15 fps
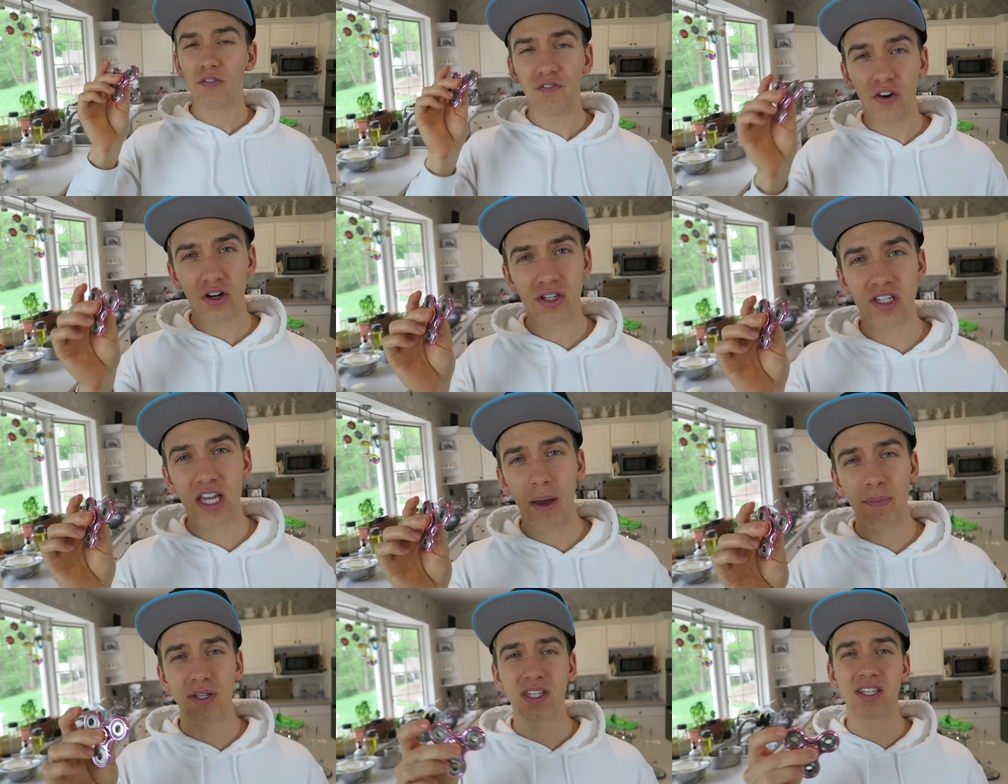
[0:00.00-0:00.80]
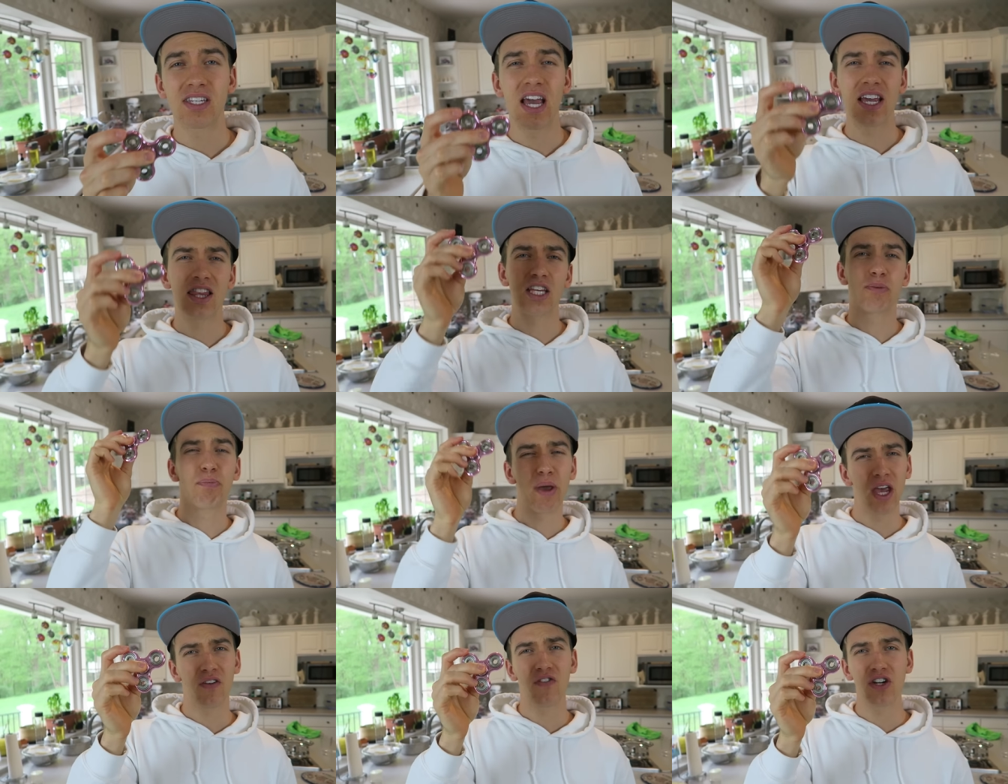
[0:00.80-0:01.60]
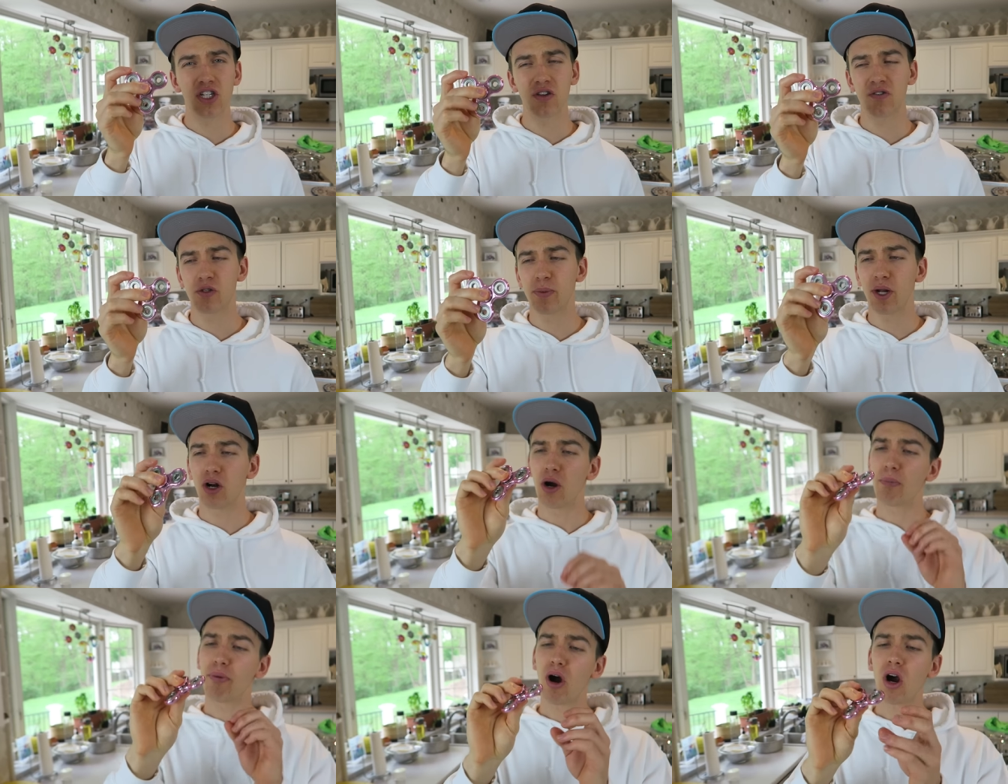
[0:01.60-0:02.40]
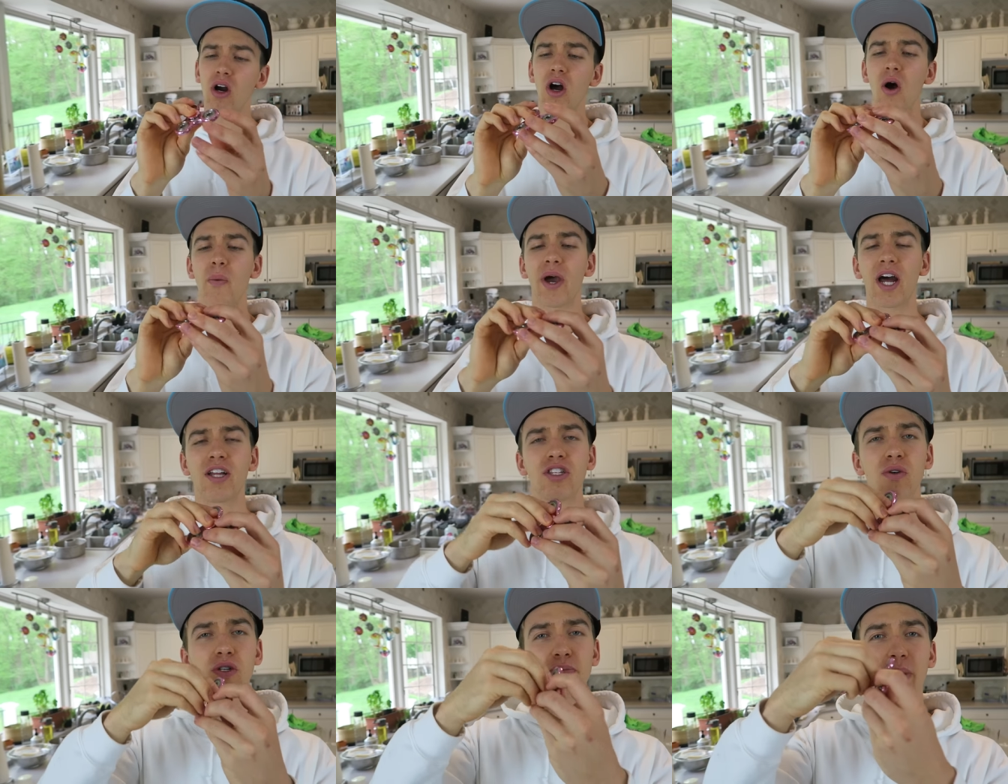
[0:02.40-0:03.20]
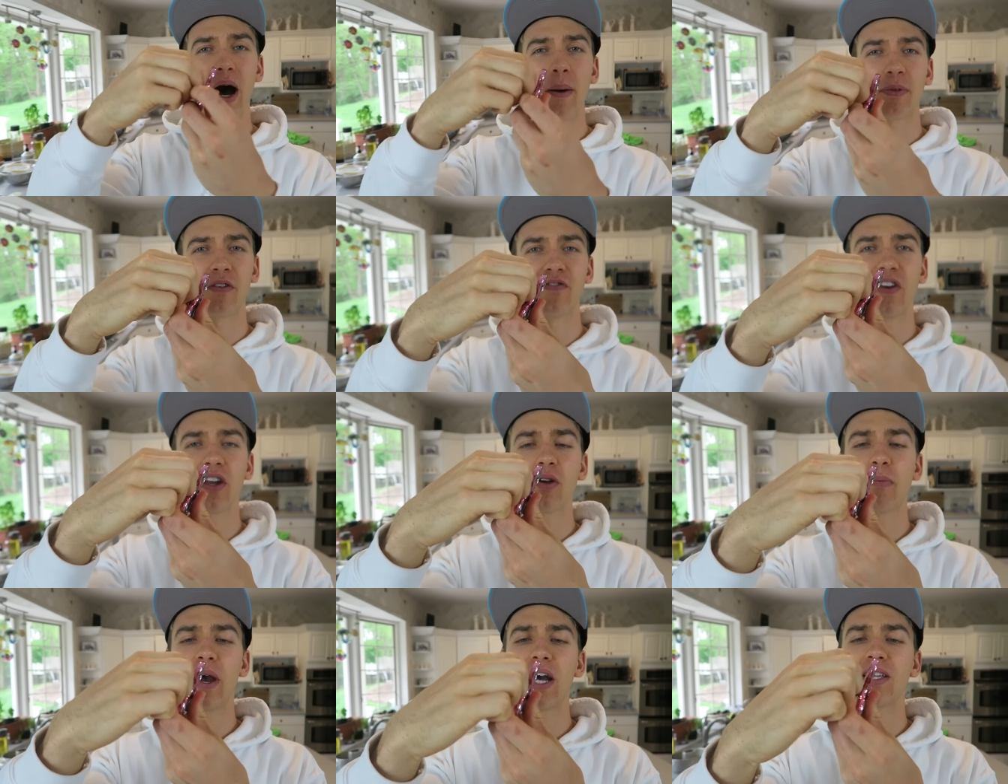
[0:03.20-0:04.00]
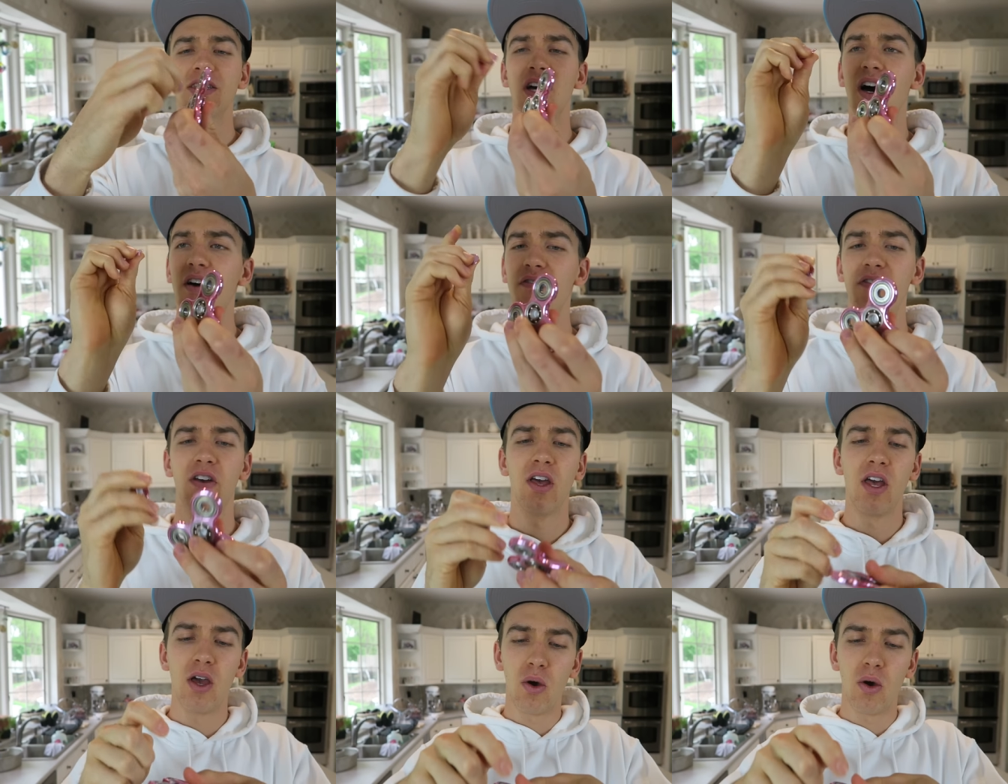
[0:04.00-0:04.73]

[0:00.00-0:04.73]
The first step is to take this pink fidget spinner apart. All we gotta do is pop the finger pads off.